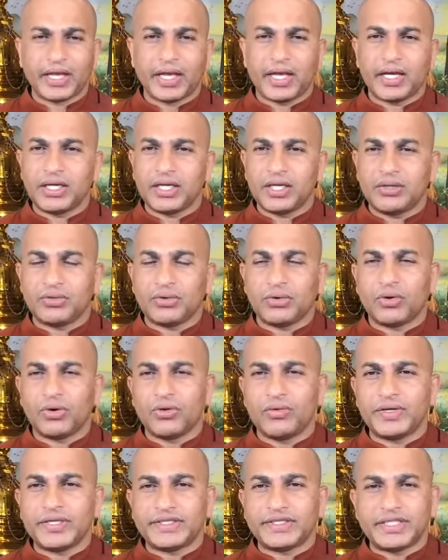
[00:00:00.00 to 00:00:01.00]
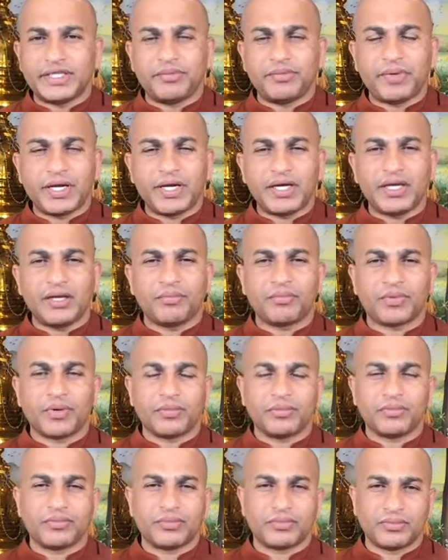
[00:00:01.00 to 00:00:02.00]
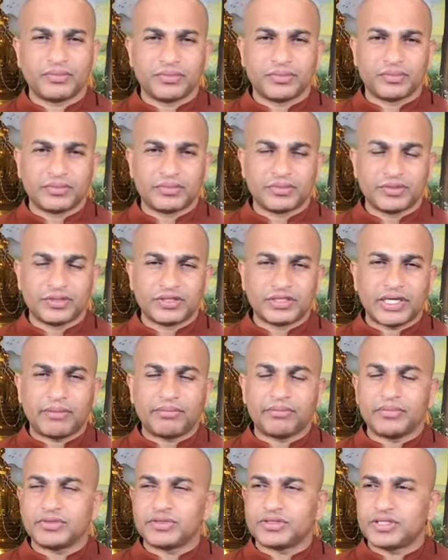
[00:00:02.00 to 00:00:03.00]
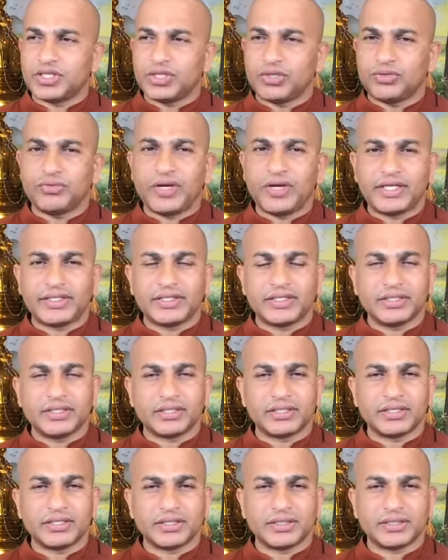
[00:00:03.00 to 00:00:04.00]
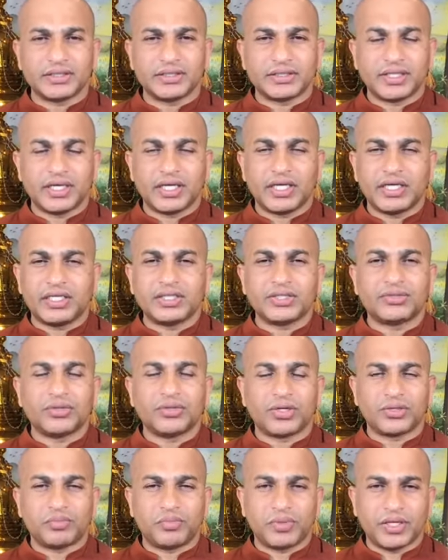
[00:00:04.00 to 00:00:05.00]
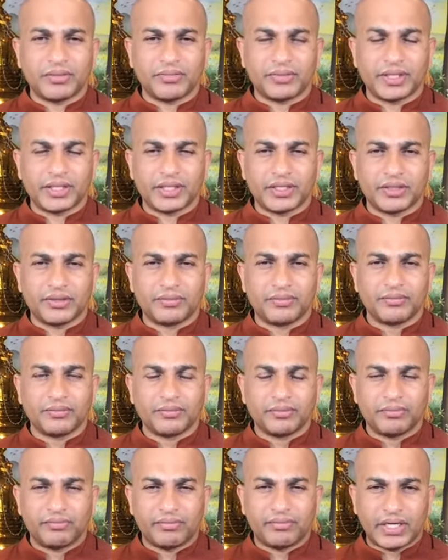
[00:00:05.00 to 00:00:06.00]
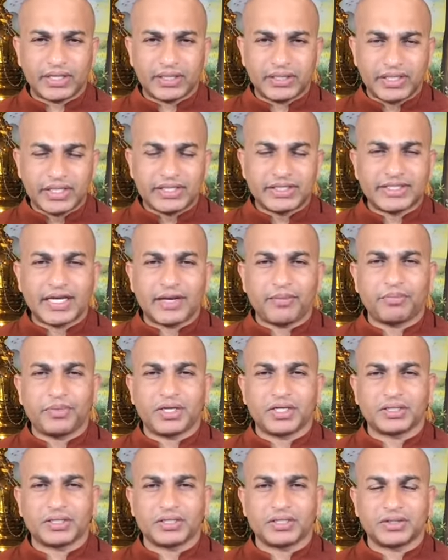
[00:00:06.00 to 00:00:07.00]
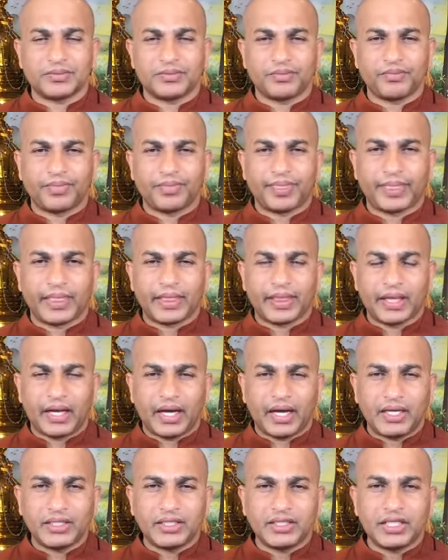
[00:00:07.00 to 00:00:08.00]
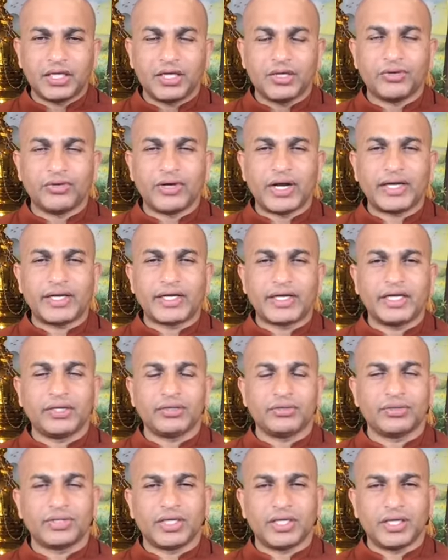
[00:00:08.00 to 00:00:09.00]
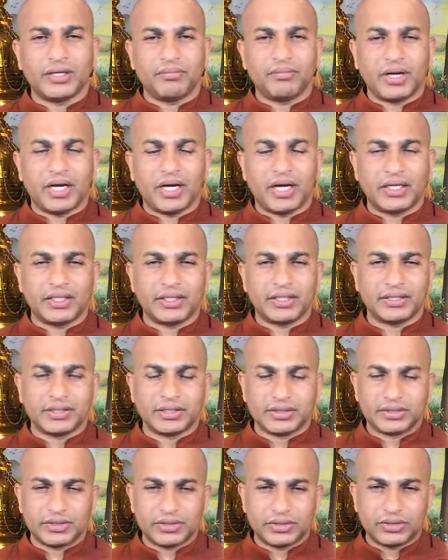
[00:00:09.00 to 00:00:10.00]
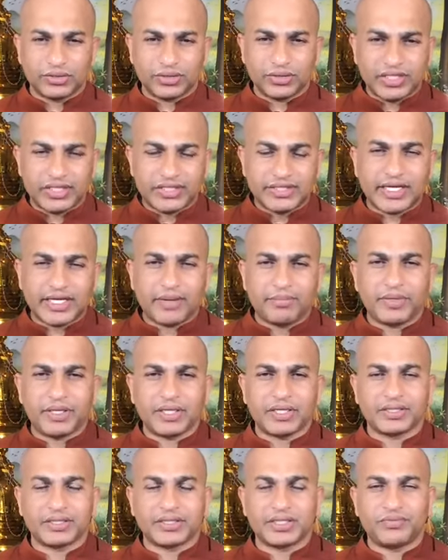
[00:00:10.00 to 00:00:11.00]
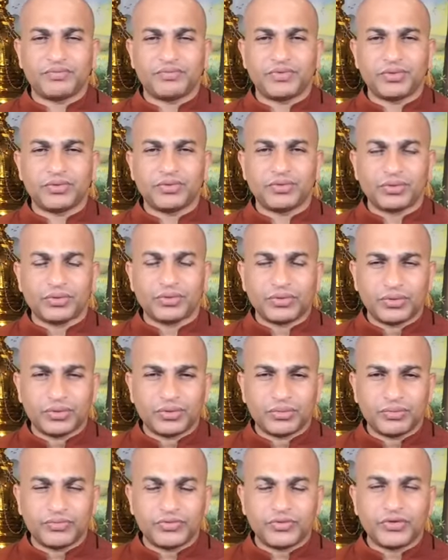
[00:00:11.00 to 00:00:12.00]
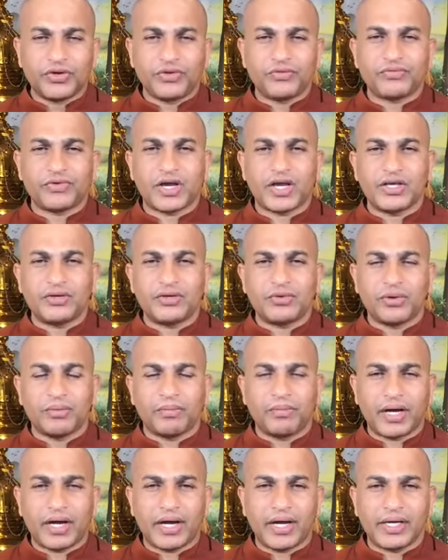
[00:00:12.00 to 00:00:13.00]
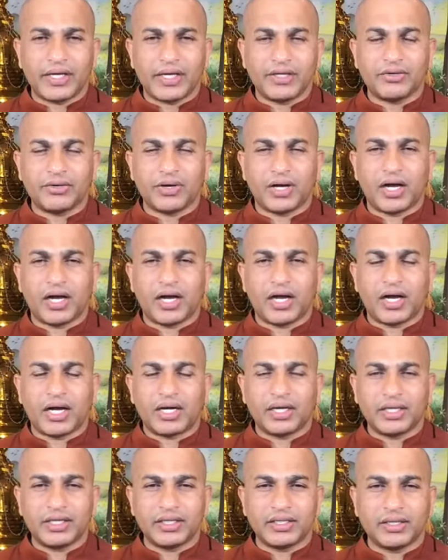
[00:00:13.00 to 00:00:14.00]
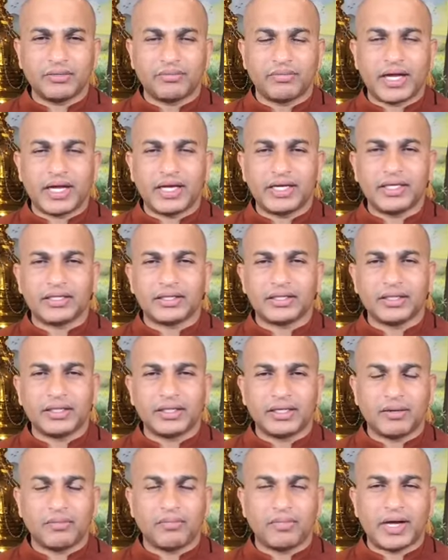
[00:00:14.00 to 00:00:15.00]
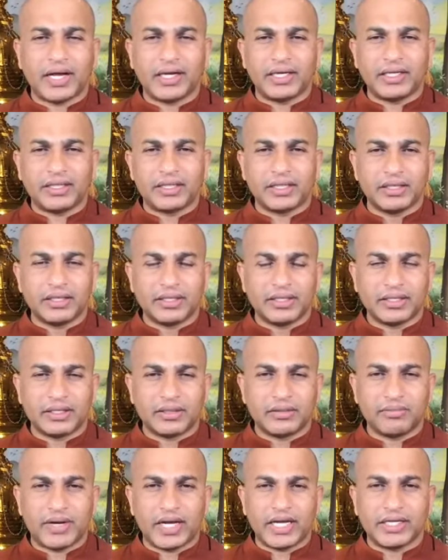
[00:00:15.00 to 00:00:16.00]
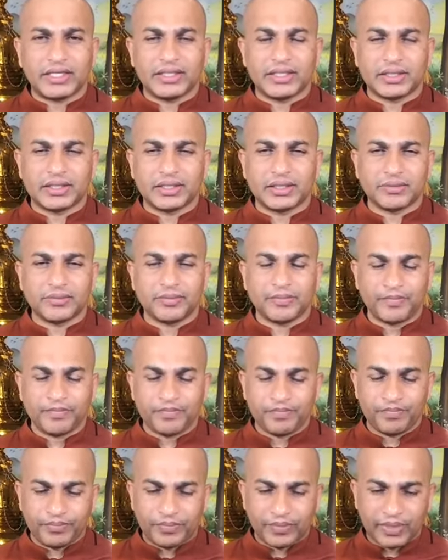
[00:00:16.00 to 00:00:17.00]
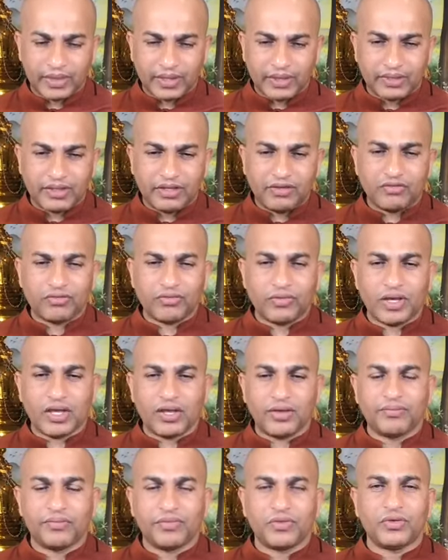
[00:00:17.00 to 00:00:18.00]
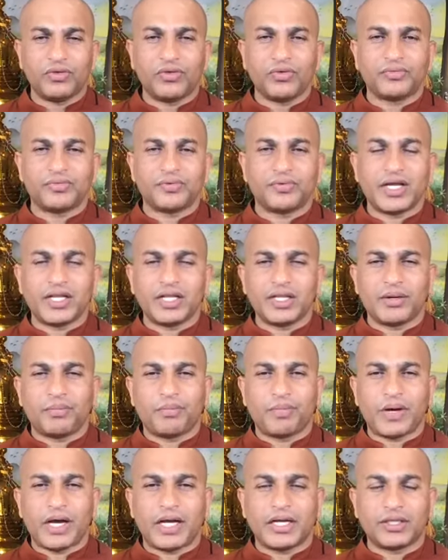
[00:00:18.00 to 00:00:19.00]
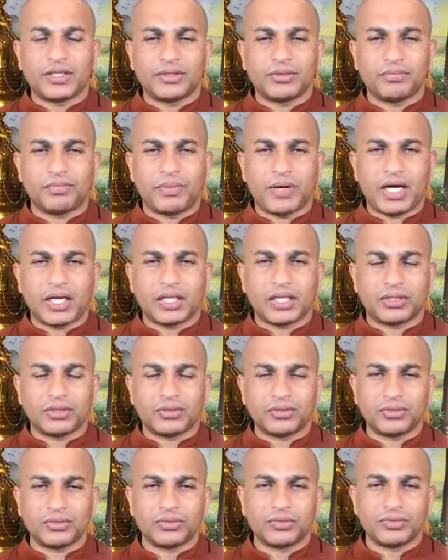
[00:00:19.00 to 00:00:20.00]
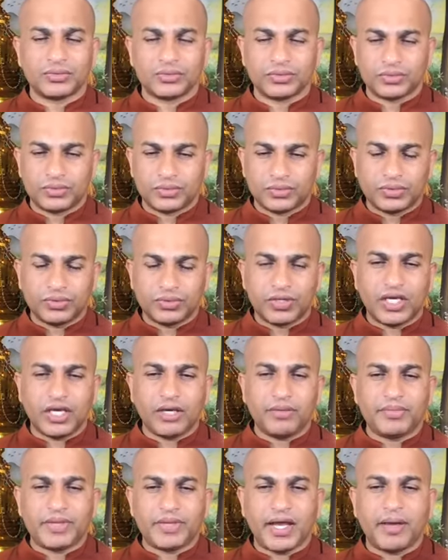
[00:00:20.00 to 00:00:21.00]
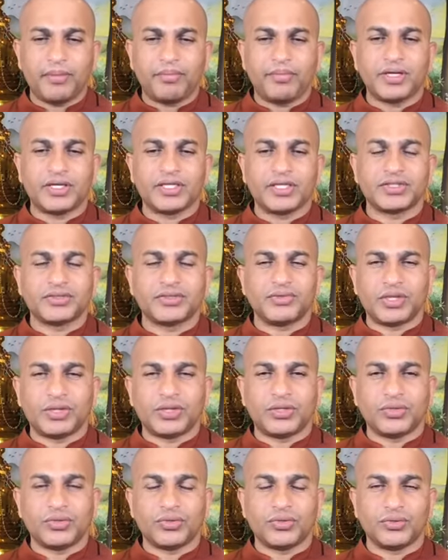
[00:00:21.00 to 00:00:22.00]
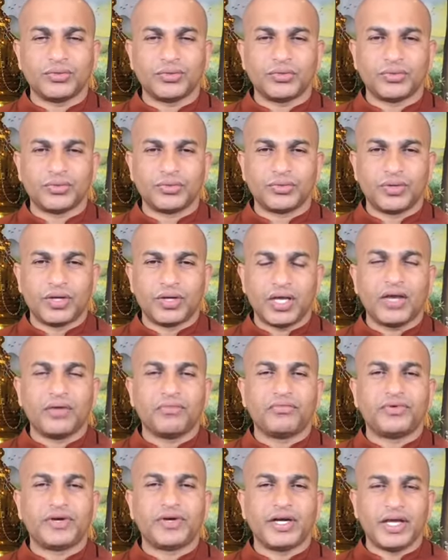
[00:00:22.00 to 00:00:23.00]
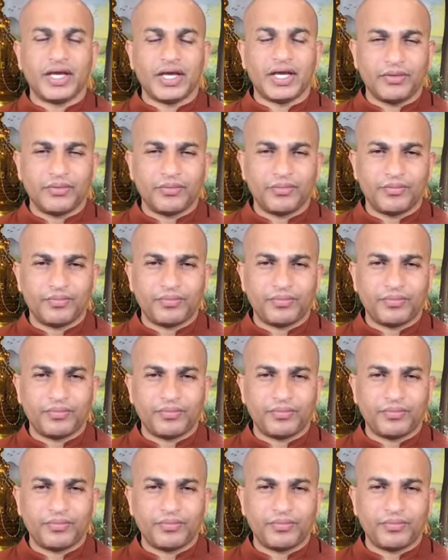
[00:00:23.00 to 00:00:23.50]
And it always depending from some situations, it is not permanent. But this happiness, until you attain to the Nibbana. So this happiness, if you purify your mind, your heart, little by little, little by little, little by little, this way, you find the path to keep the happiness with you every day.